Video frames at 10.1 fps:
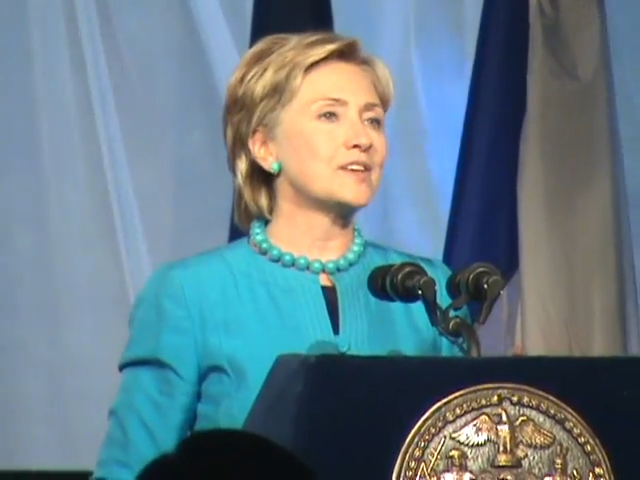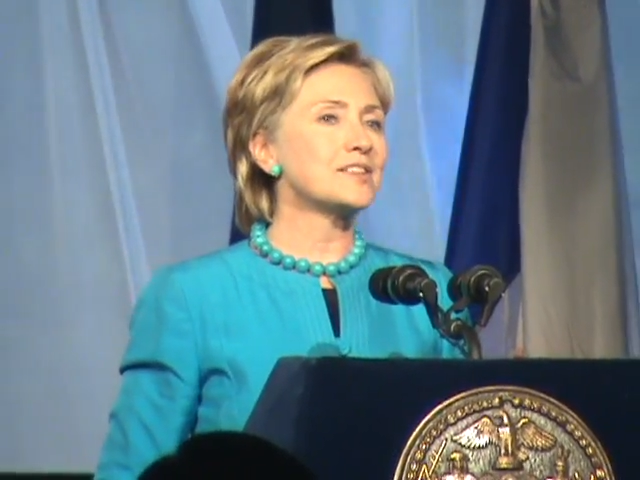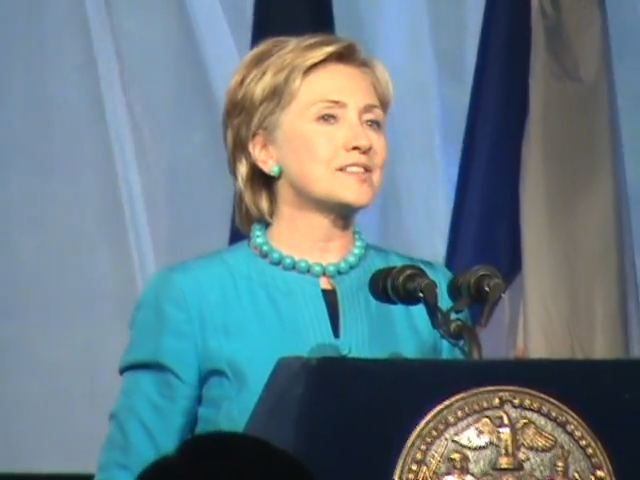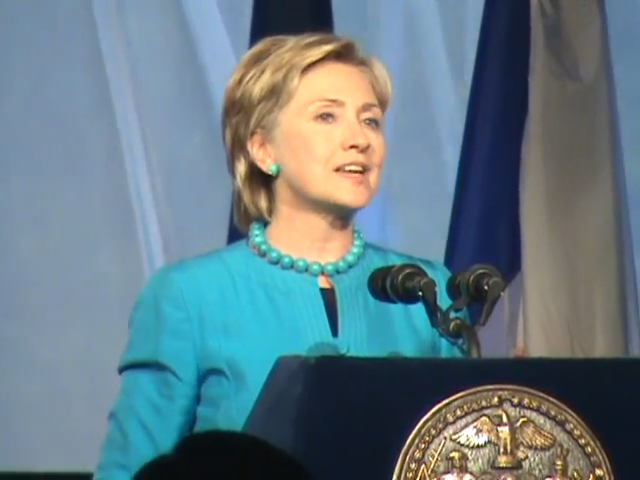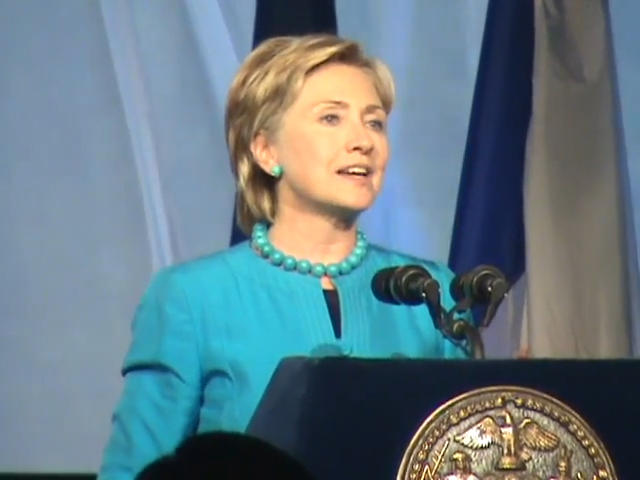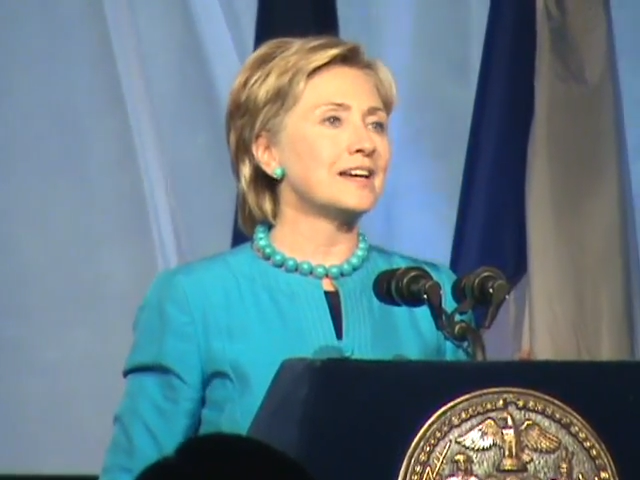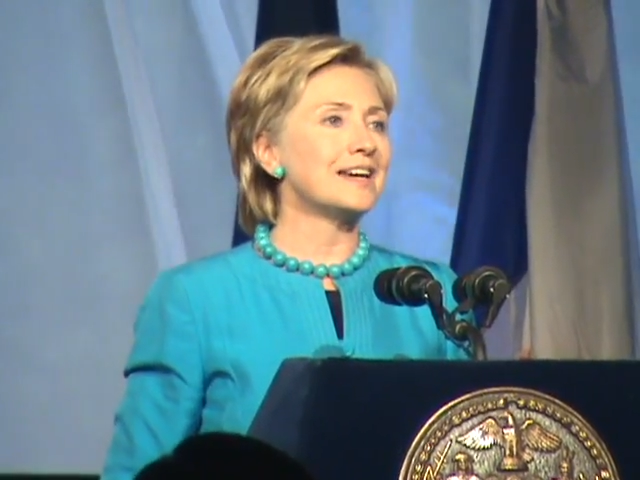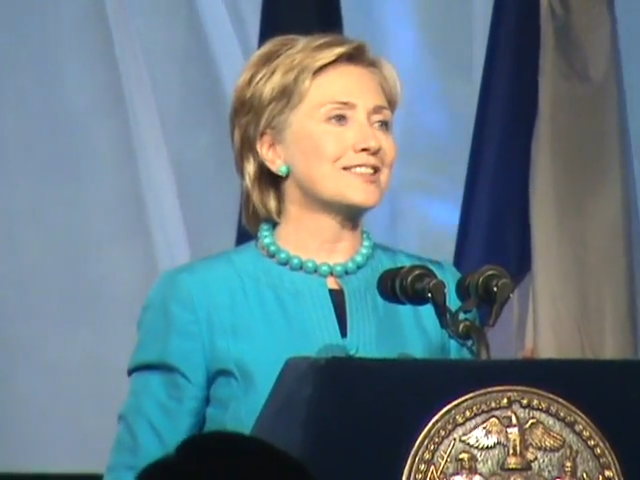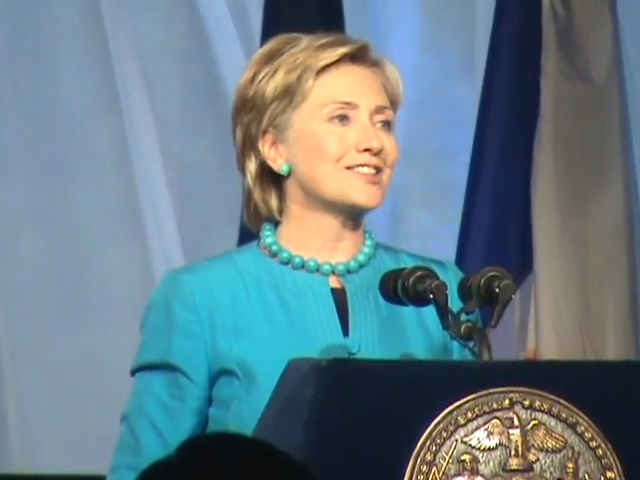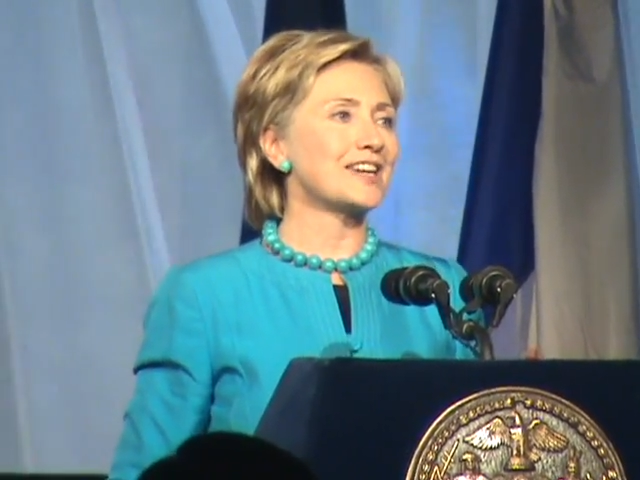this
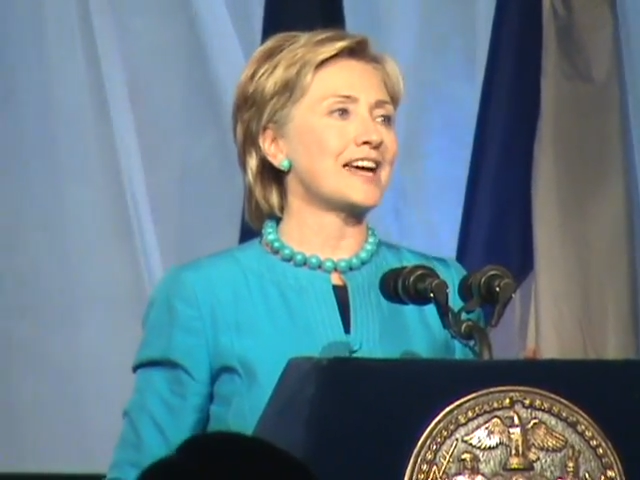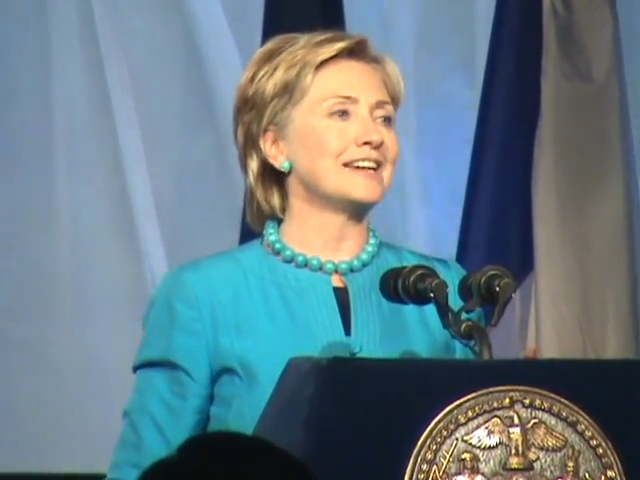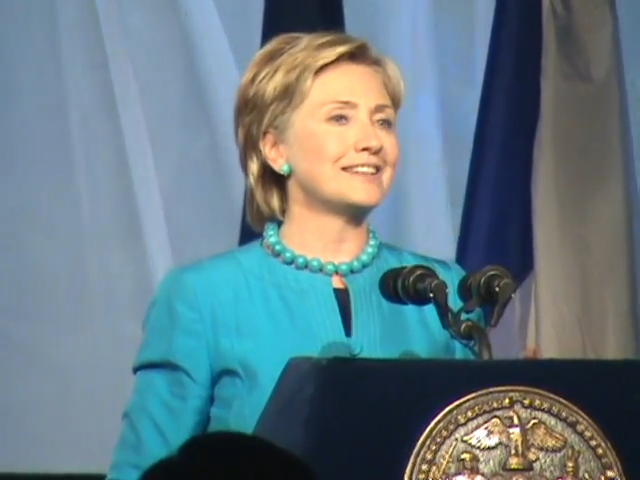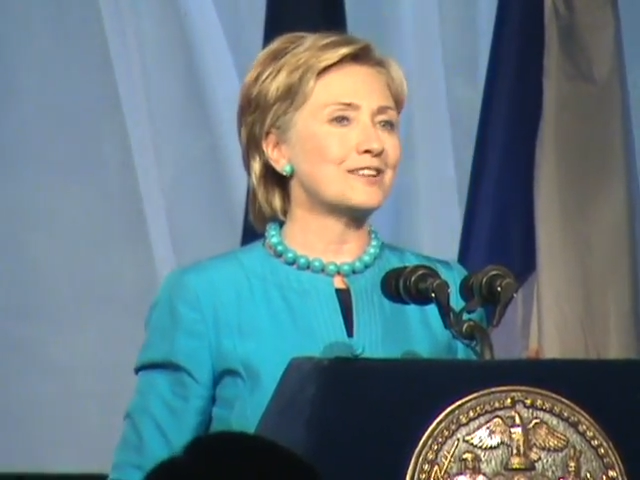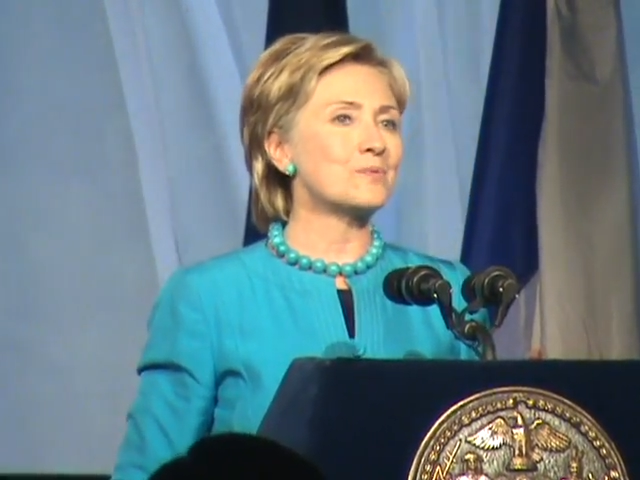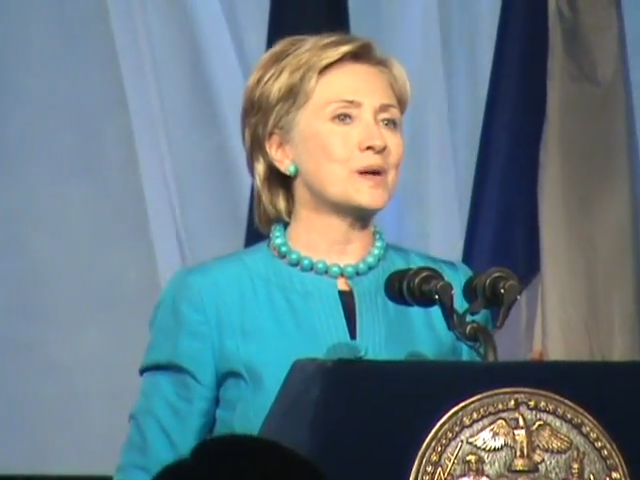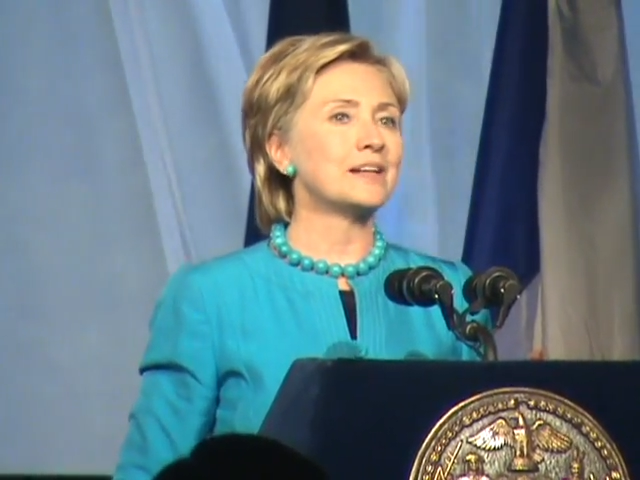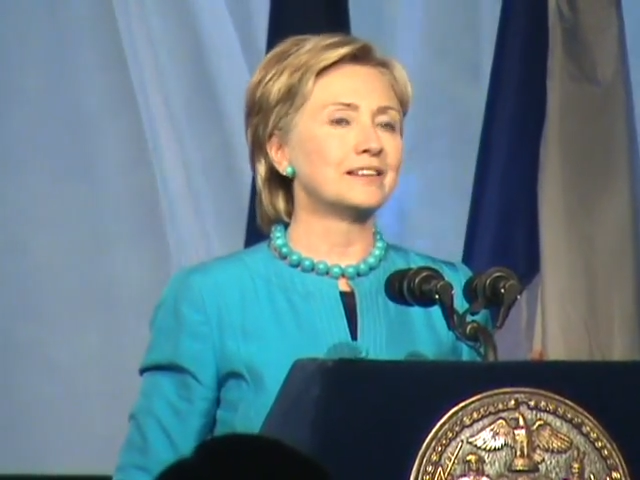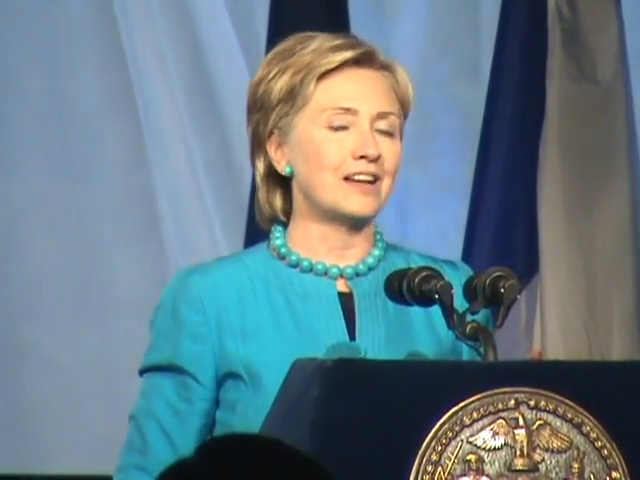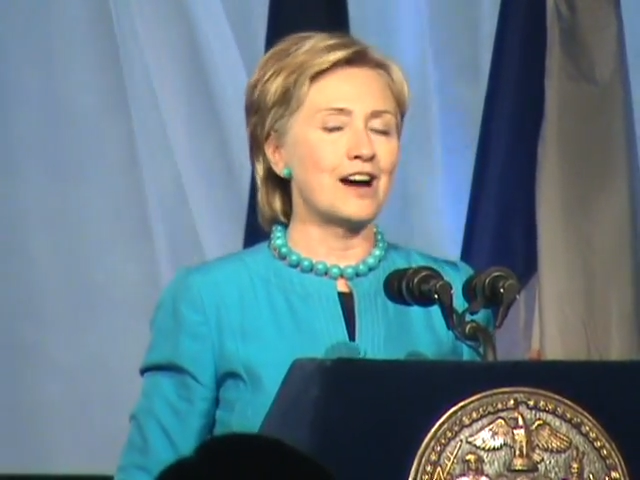city and state that
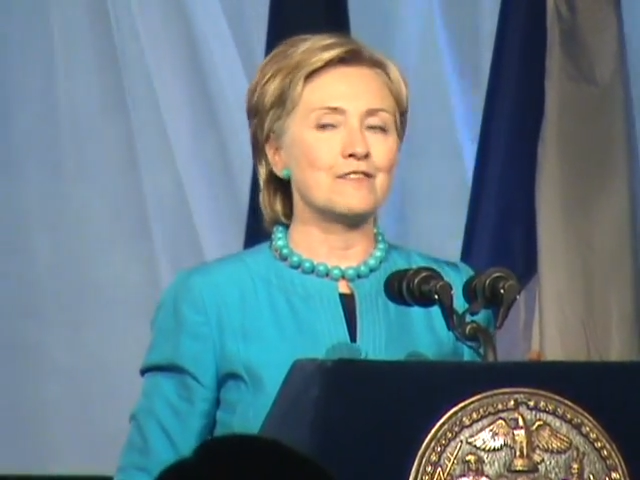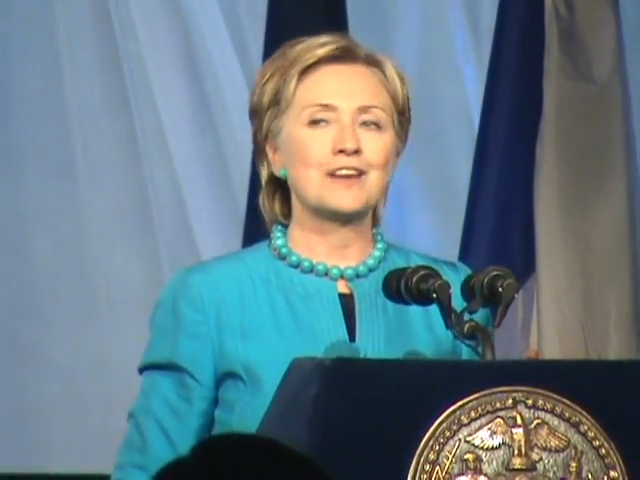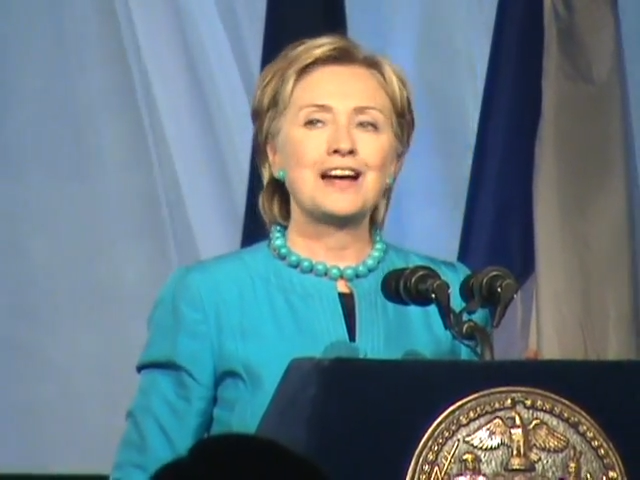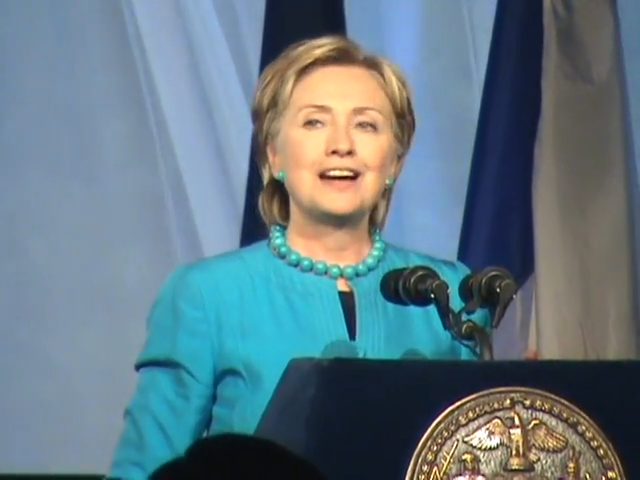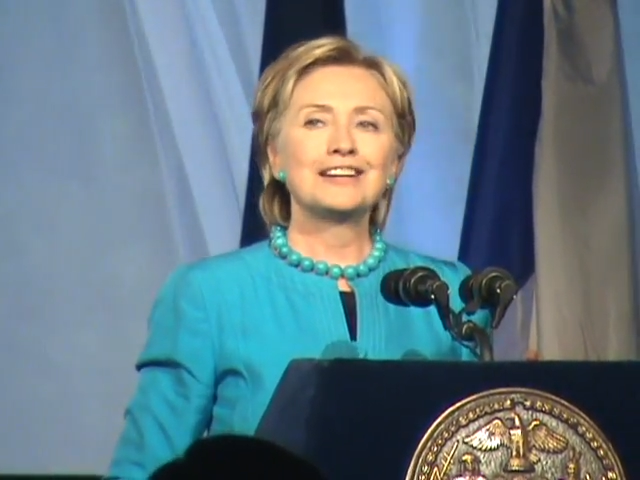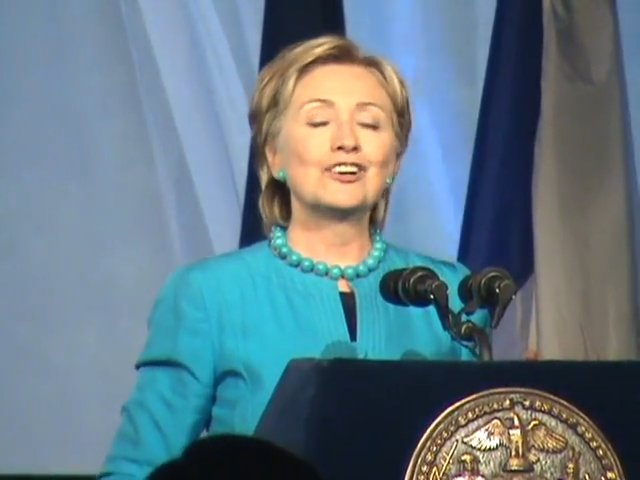we love.